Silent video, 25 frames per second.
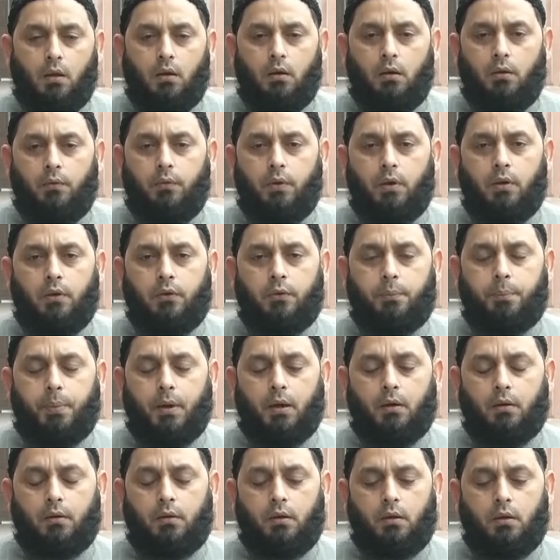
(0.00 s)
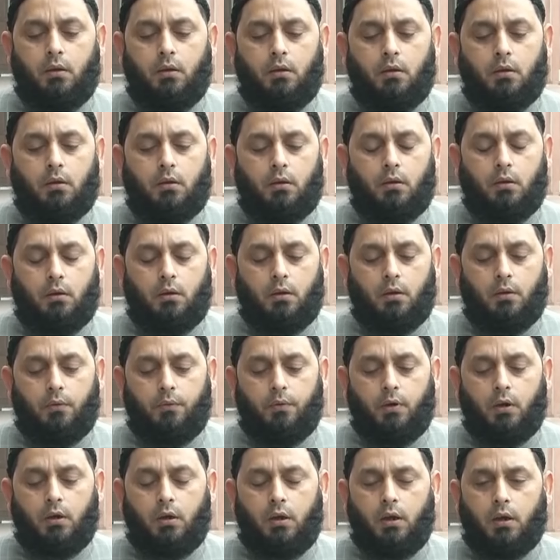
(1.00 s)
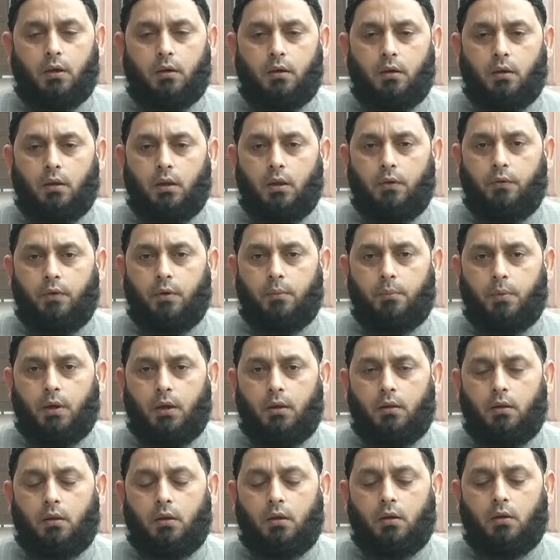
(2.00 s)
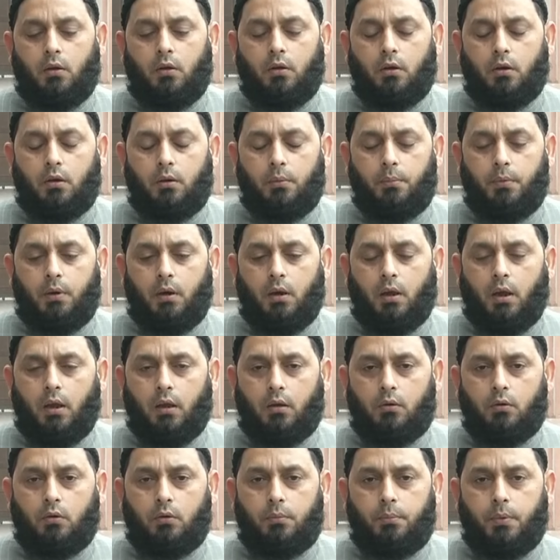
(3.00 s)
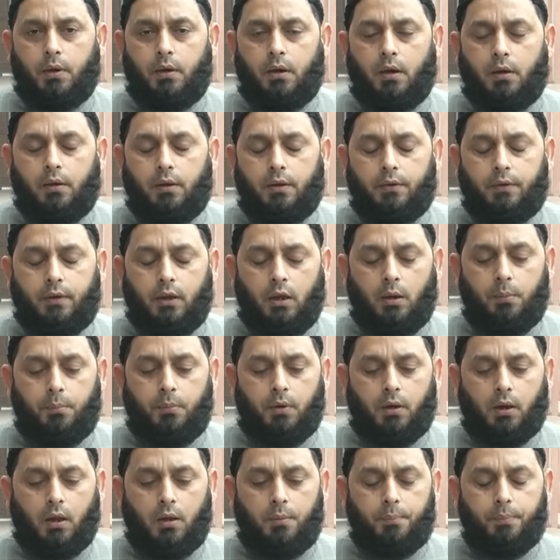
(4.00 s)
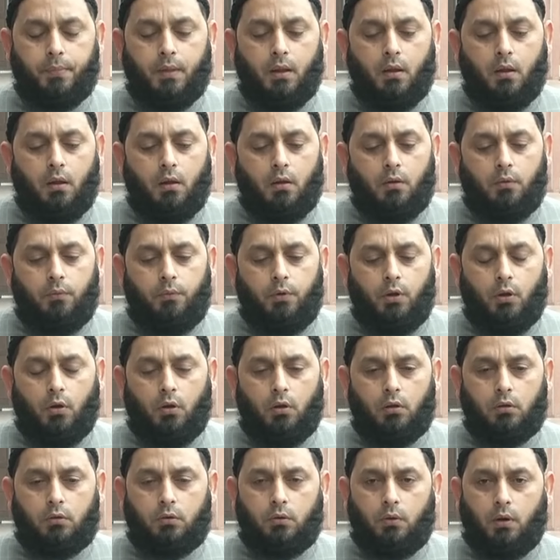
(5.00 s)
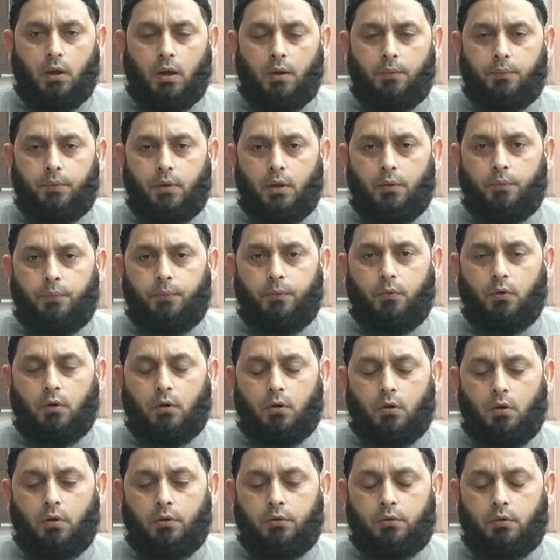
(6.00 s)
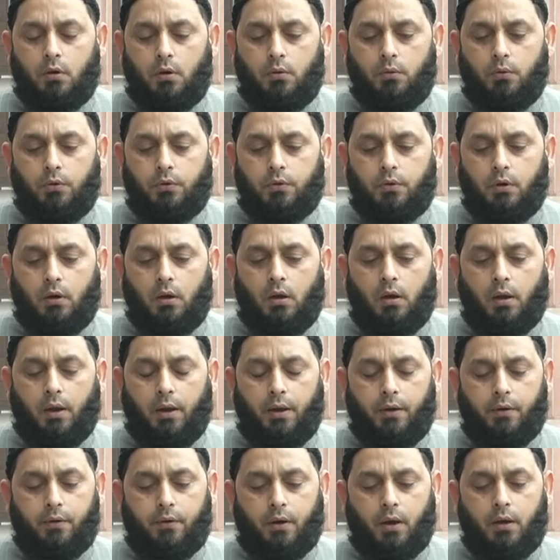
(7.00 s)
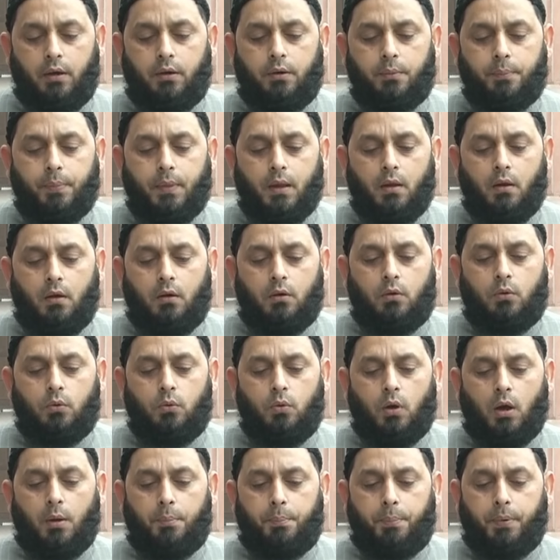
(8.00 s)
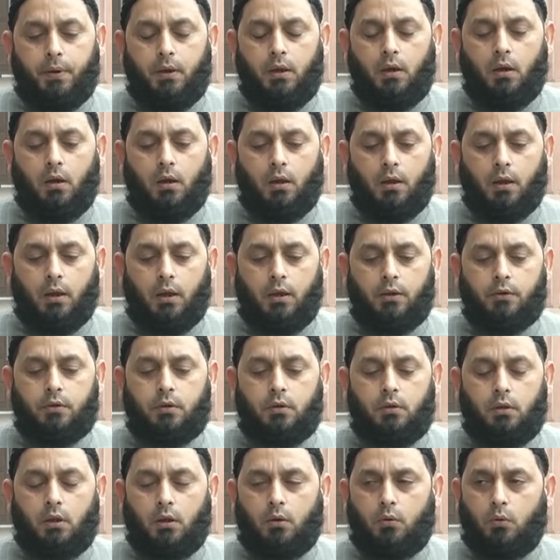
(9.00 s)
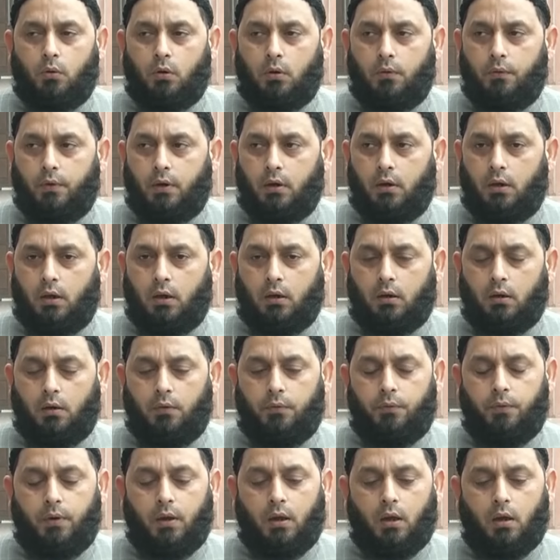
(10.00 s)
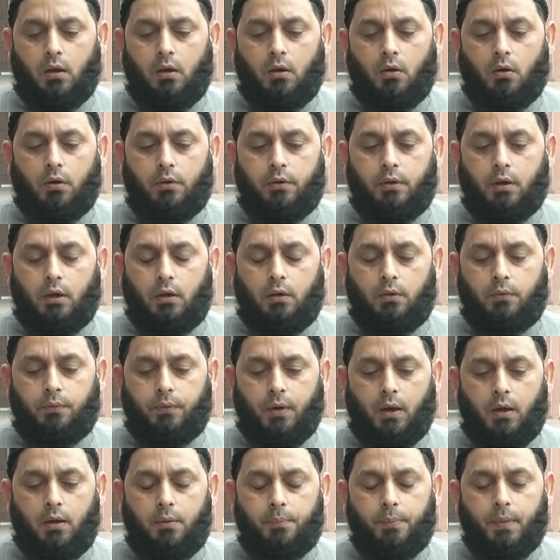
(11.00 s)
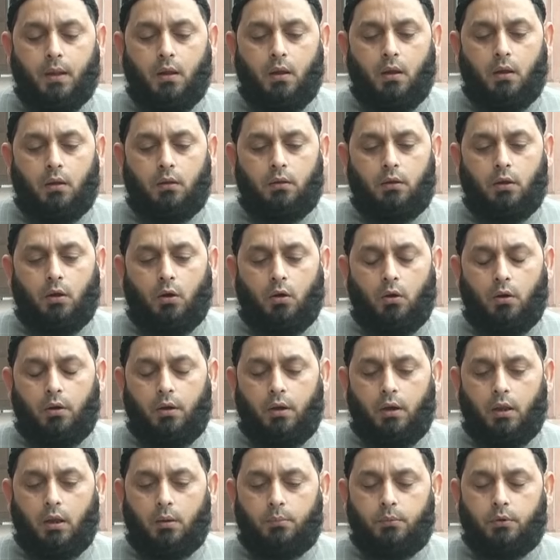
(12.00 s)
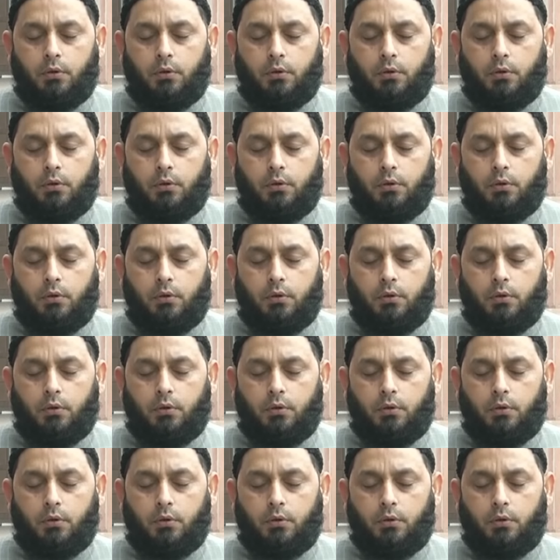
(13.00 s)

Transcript: We respect the uh, verdict given by the Honourable High Court, but at the same time, we also have the full constitutional right to appeal against the court verdict if we are not satisfied. The All India